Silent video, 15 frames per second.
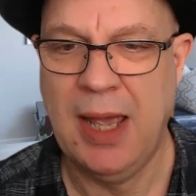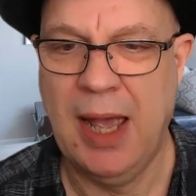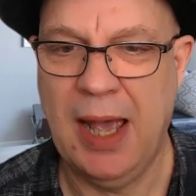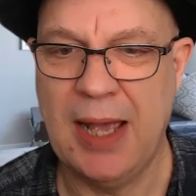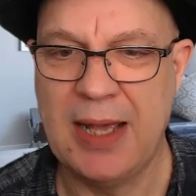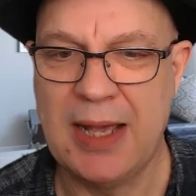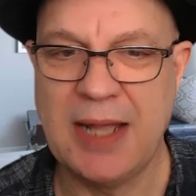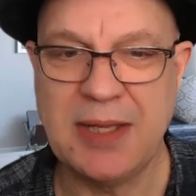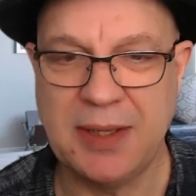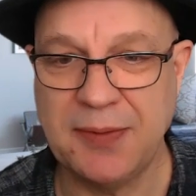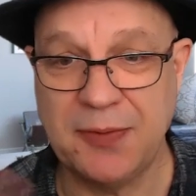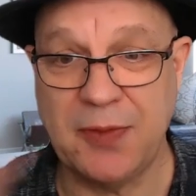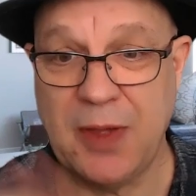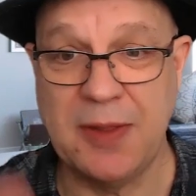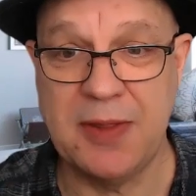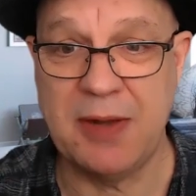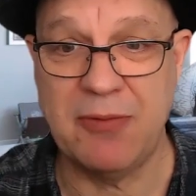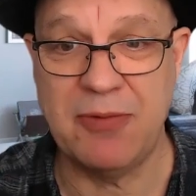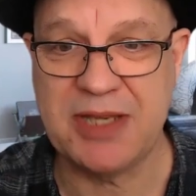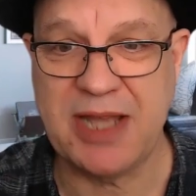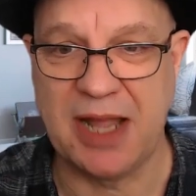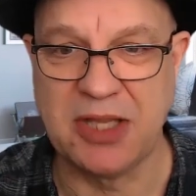And there
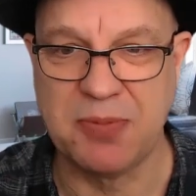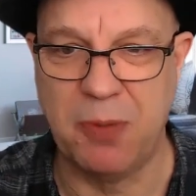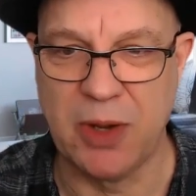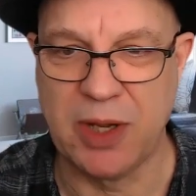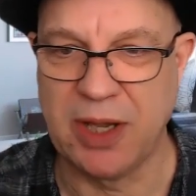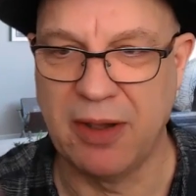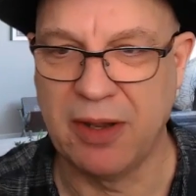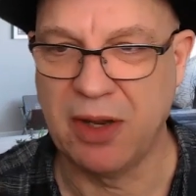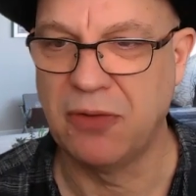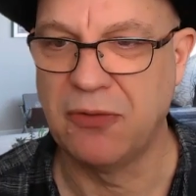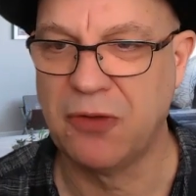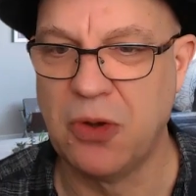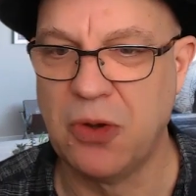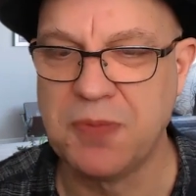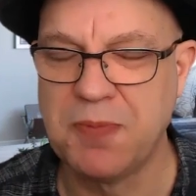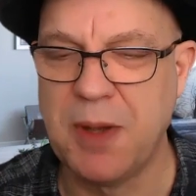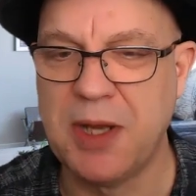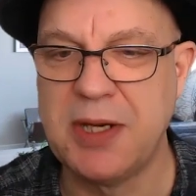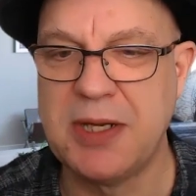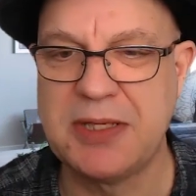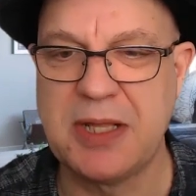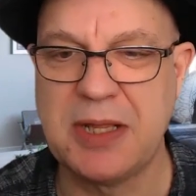is counterpoint going on, of course, but
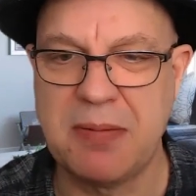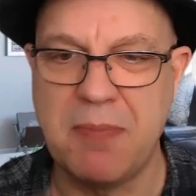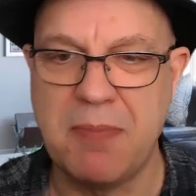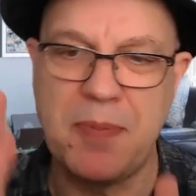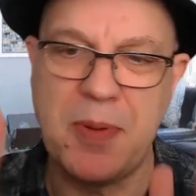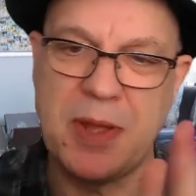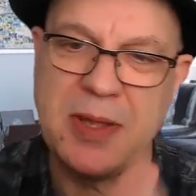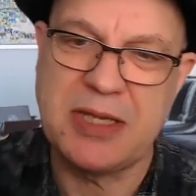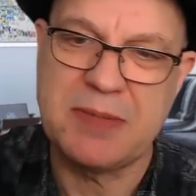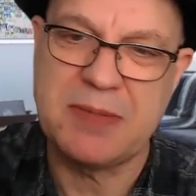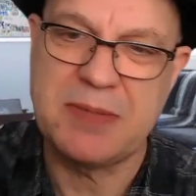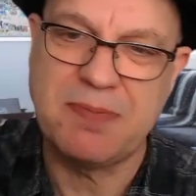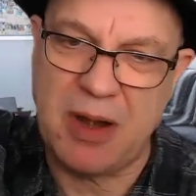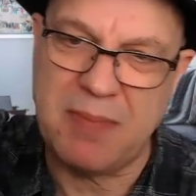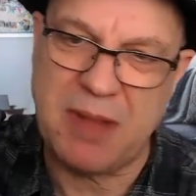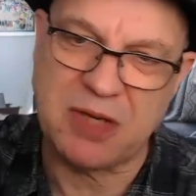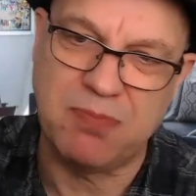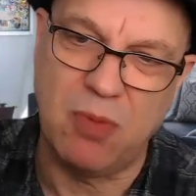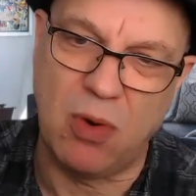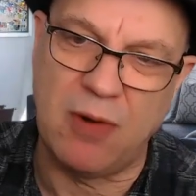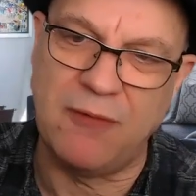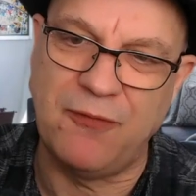it's very much
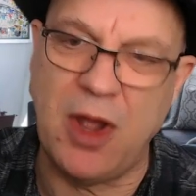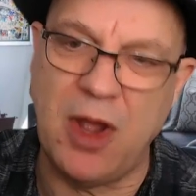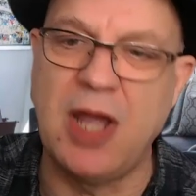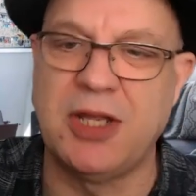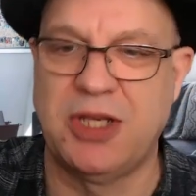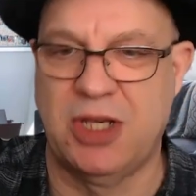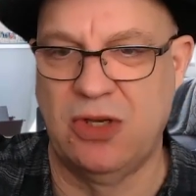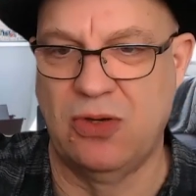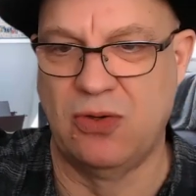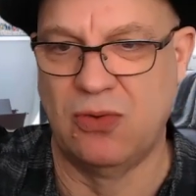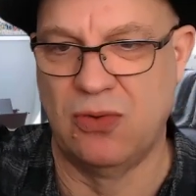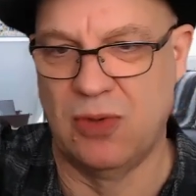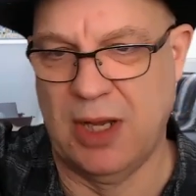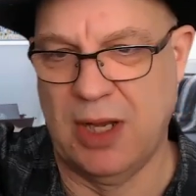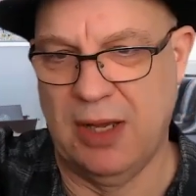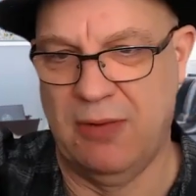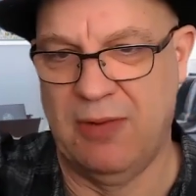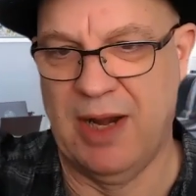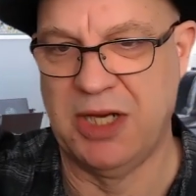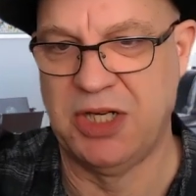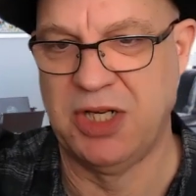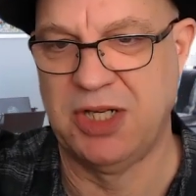more a vertical
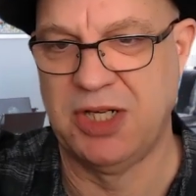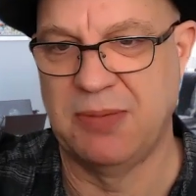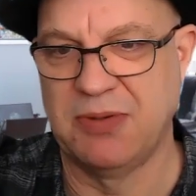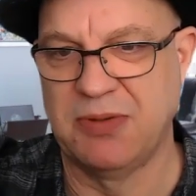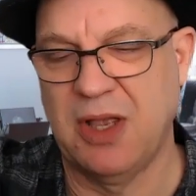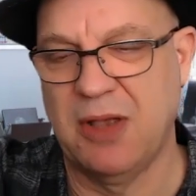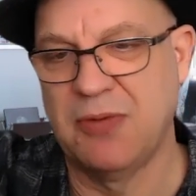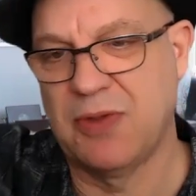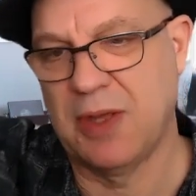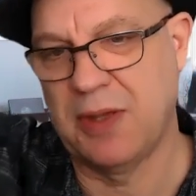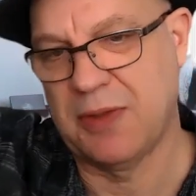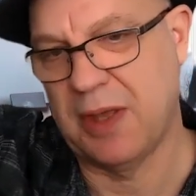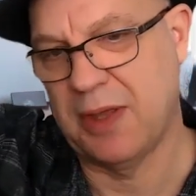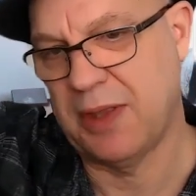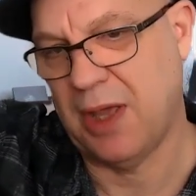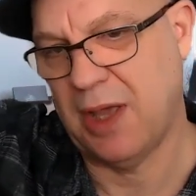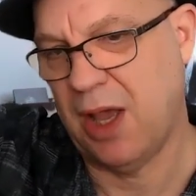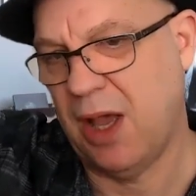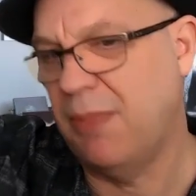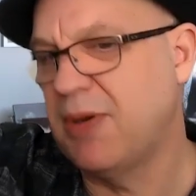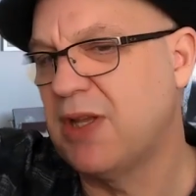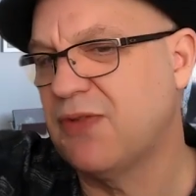relationship. So the
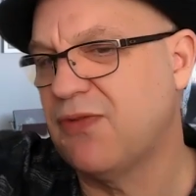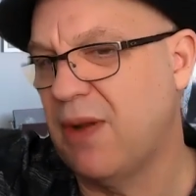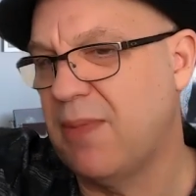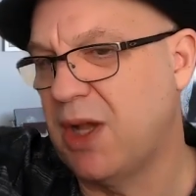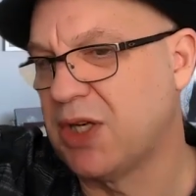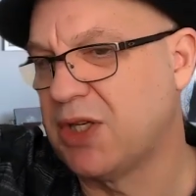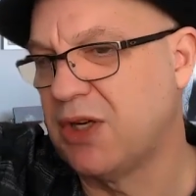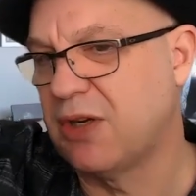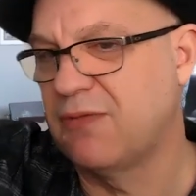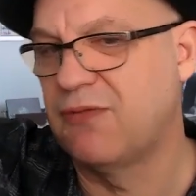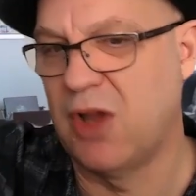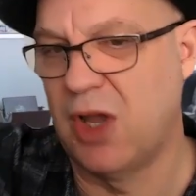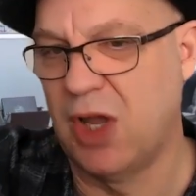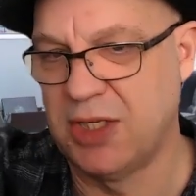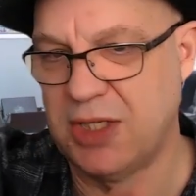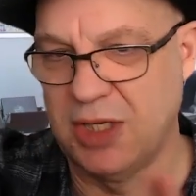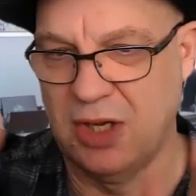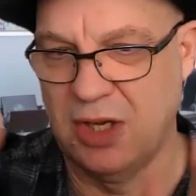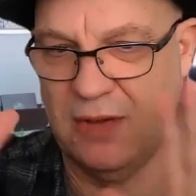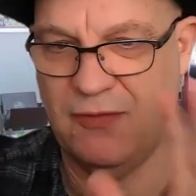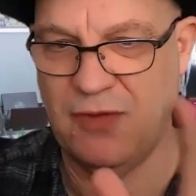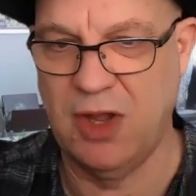harmony is very much
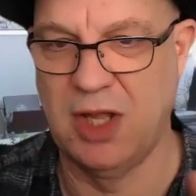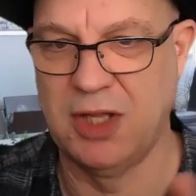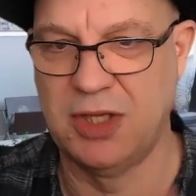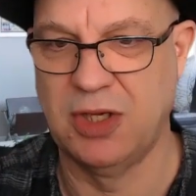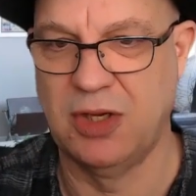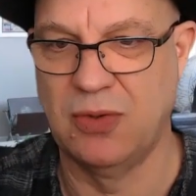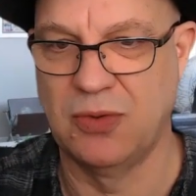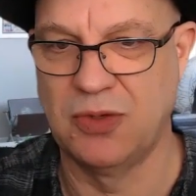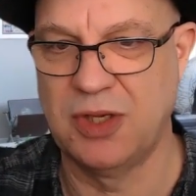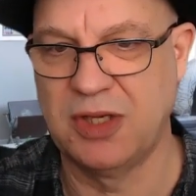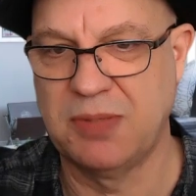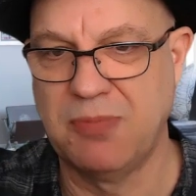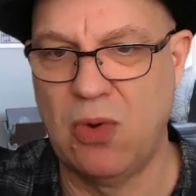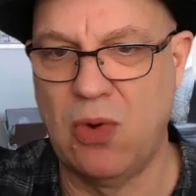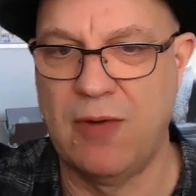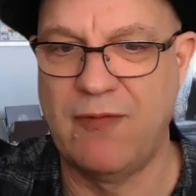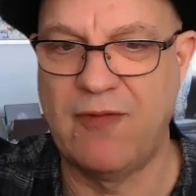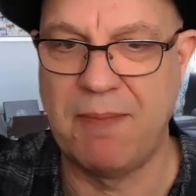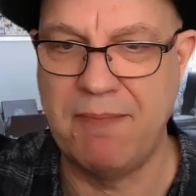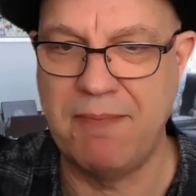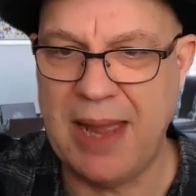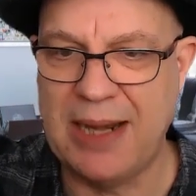vertical. So it's more of
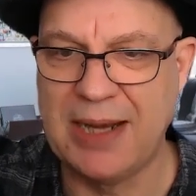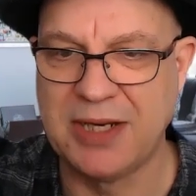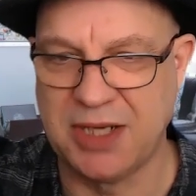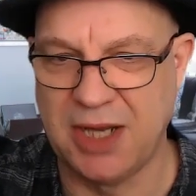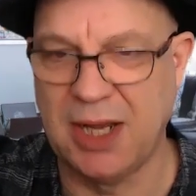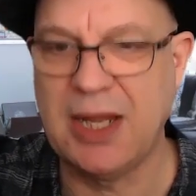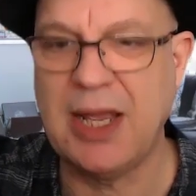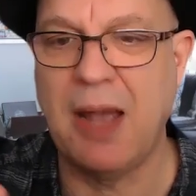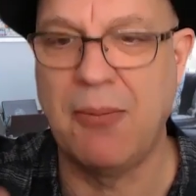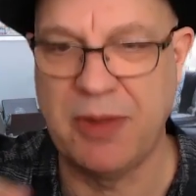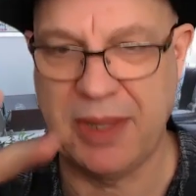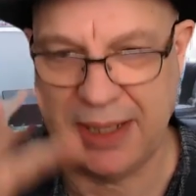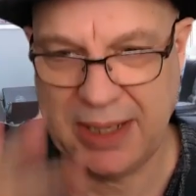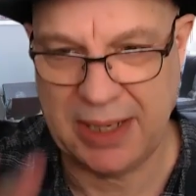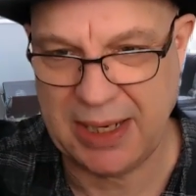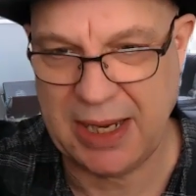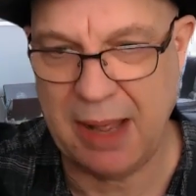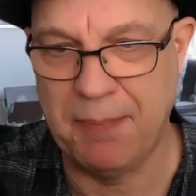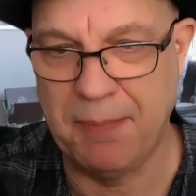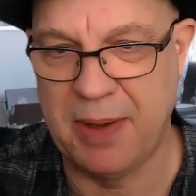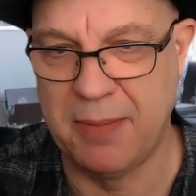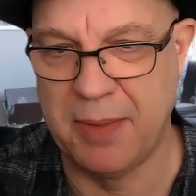a melody with an
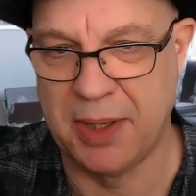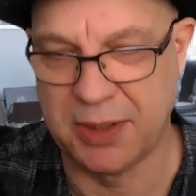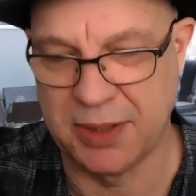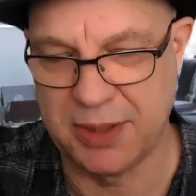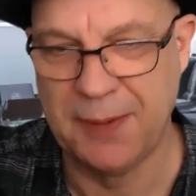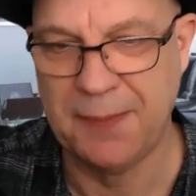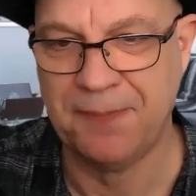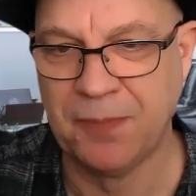accompaniment.